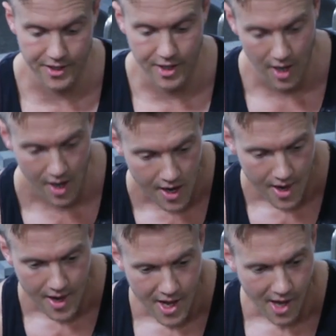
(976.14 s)

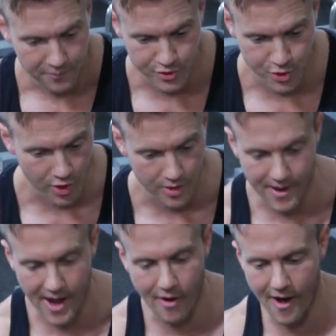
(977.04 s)
I'm not talking
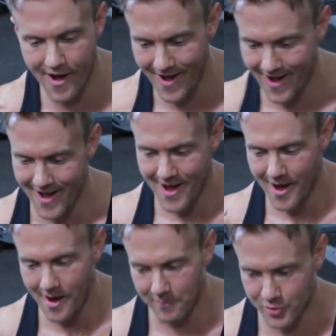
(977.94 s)
about
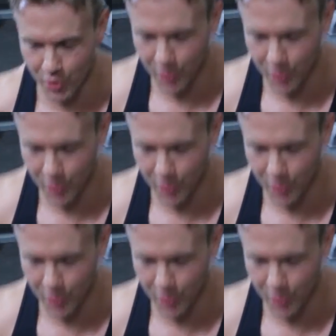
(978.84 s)
the